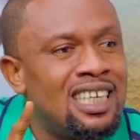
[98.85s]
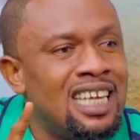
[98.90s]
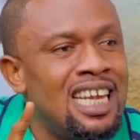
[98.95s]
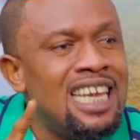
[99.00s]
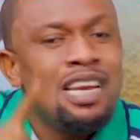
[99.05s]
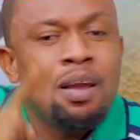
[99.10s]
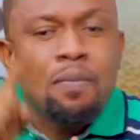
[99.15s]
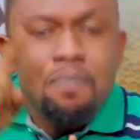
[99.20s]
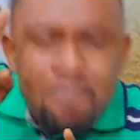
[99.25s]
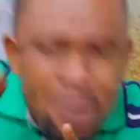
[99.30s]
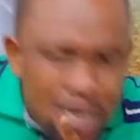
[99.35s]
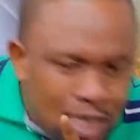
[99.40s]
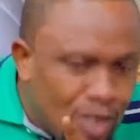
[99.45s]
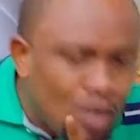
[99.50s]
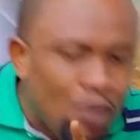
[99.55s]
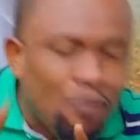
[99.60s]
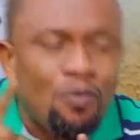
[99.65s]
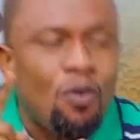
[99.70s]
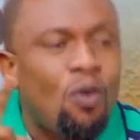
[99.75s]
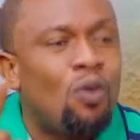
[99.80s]
In the midst
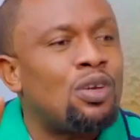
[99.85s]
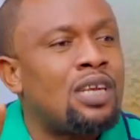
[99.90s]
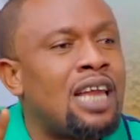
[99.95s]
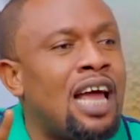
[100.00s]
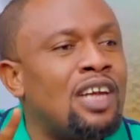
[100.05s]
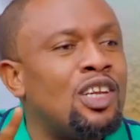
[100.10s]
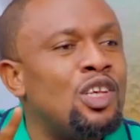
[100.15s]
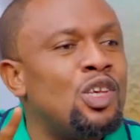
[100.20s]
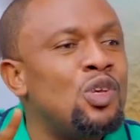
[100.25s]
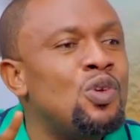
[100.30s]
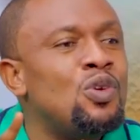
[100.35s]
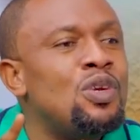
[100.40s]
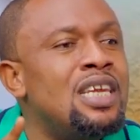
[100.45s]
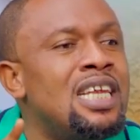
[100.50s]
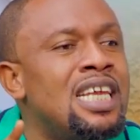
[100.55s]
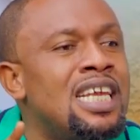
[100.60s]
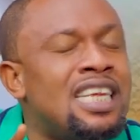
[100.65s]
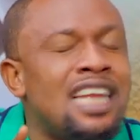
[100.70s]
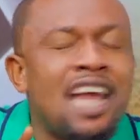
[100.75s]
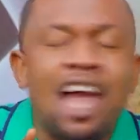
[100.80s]
of all that, you
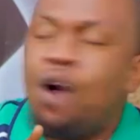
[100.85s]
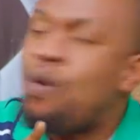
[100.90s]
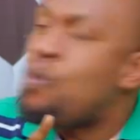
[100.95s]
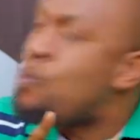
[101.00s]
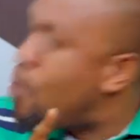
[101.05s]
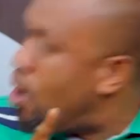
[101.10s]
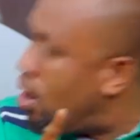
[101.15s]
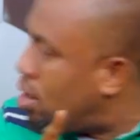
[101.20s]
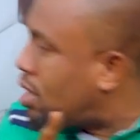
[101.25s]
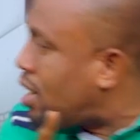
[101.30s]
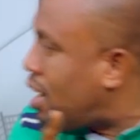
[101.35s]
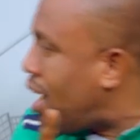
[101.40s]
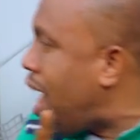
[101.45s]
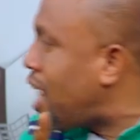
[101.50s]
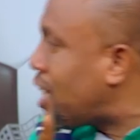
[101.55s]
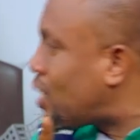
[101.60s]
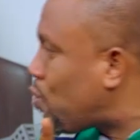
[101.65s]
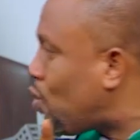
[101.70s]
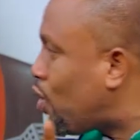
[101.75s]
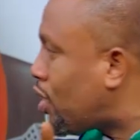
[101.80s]
need a
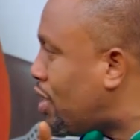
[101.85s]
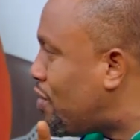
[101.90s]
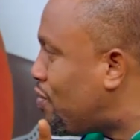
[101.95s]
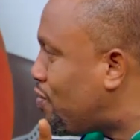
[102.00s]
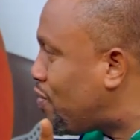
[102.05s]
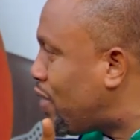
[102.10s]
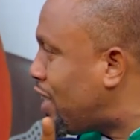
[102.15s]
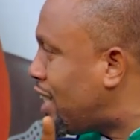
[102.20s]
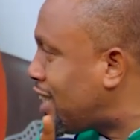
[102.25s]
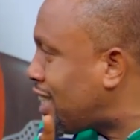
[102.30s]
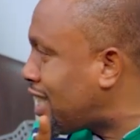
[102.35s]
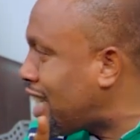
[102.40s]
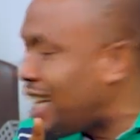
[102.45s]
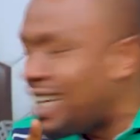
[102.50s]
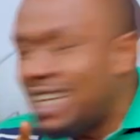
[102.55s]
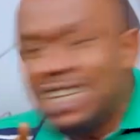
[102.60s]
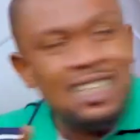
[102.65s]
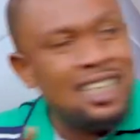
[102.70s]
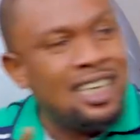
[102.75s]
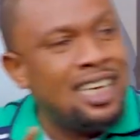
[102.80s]
world-class finisher,
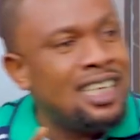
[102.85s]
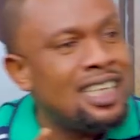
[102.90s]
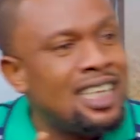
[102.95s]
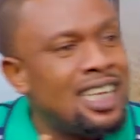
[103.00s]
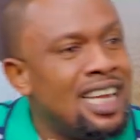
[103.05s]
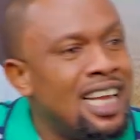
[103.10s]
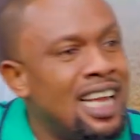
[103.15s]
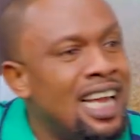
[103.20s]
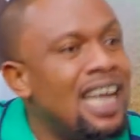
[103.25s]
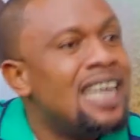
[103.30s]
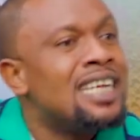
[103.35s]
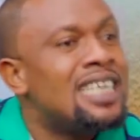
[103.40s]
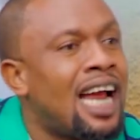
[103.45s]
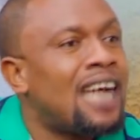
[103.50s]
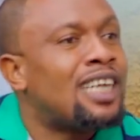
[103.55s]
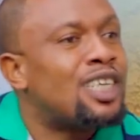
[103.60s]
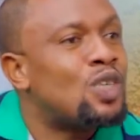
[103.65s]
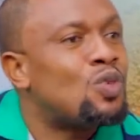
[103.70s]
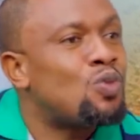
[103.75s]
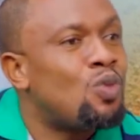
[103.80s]
isn't it? And
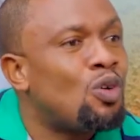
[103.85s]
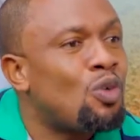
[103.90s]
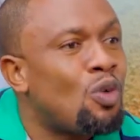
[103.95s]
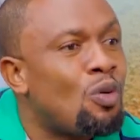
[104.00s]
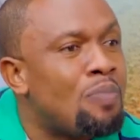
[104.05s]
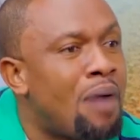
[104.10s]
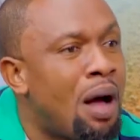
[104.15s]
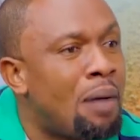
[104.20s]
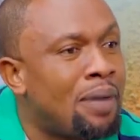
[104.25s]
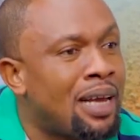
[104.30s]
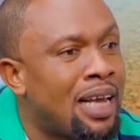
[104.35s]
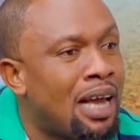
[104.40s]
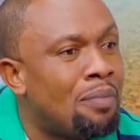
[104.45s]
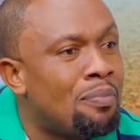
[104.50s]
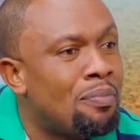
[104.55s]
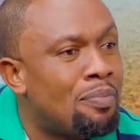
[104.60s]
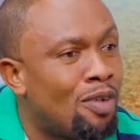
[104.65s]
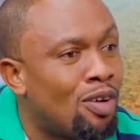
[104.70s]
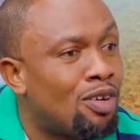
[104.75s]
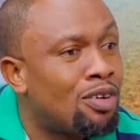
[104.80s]
that is what
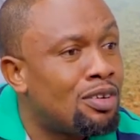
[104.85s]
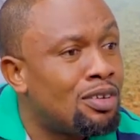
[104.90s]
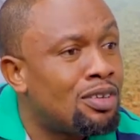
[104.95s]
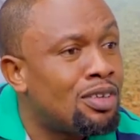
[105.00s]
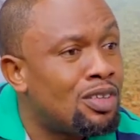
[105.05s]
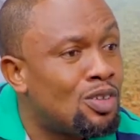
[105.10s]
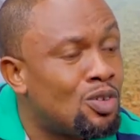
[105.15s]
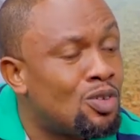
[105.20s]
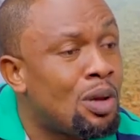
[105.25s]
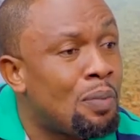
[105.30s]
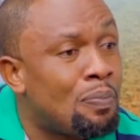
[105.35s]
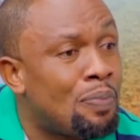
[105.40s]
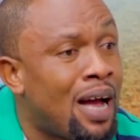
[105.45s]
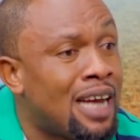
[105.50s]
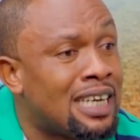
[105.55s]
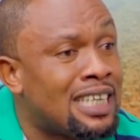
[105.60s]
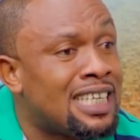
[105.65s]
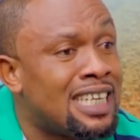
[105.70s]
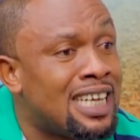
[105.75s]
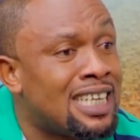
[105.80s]
Aubameyang brought to the
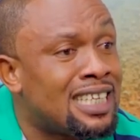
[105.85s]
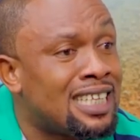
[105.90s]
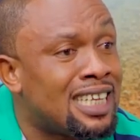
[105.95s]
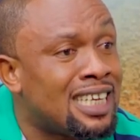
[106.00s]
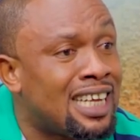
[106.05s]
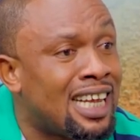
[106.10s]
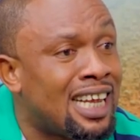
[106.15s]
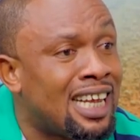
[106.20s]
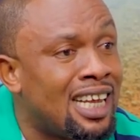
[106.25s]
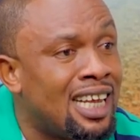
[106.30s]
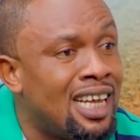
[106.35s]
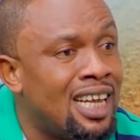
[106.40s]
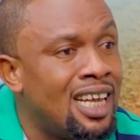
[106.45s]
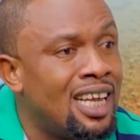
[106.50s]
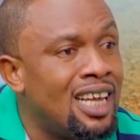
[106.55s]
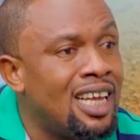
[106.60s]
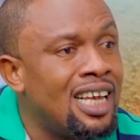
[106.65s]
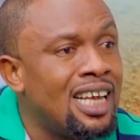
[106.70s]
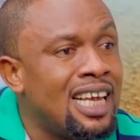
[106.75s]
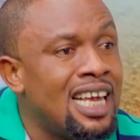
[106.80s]
party yesterday.
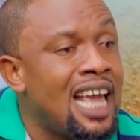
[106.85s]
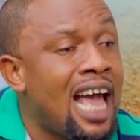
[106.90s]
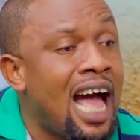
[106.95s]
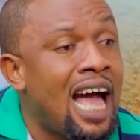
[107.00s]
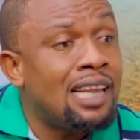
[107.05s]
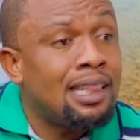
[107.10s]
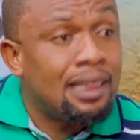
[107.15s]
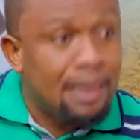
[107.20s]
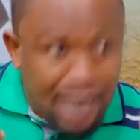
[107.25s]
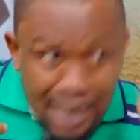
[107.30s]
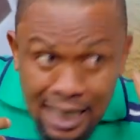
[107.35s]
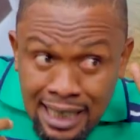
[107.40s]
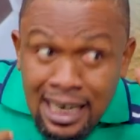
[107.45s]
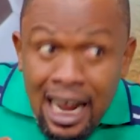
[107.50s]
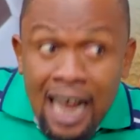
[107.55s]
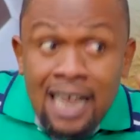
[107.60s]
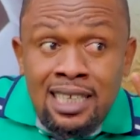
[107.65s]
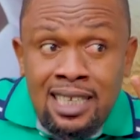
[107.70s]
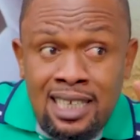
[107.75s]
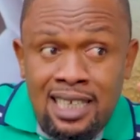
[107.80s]
He had 3
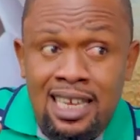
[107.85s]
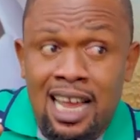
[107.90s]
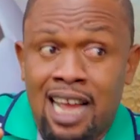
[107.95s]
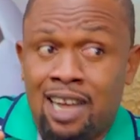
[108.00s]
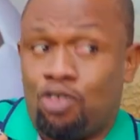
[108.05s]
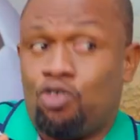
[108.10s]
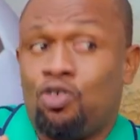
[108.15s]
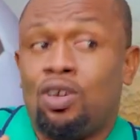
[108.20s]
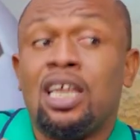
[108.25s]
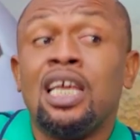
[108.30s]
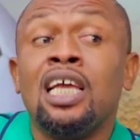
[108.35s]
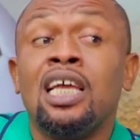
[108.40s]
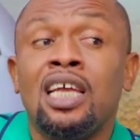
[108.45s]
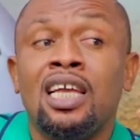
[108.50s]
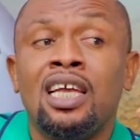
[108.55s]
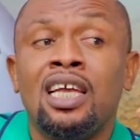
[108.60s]
chances, actually.